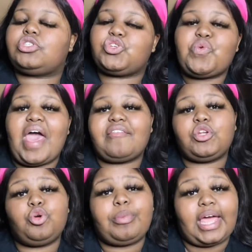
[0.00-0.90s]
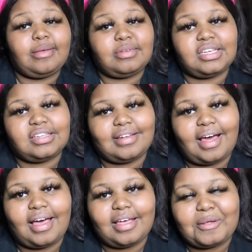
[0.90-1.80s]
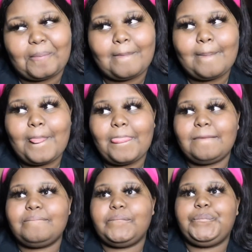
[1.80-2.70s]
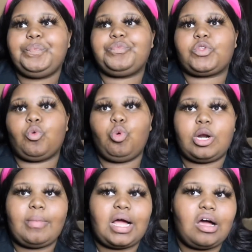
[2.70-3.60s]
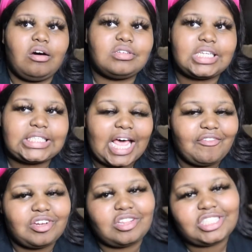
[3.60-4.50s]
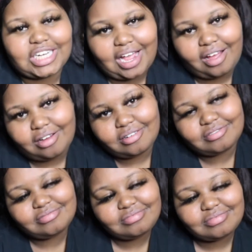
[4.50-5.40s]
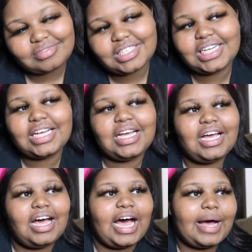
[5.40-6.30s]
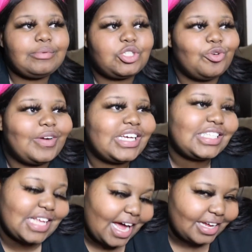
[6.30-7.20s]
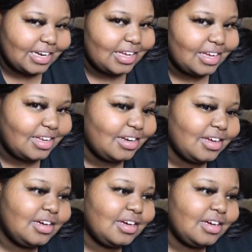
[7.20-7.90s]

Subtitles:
to have a new baby. Like, one of my goals is to have another child. I'm super excited.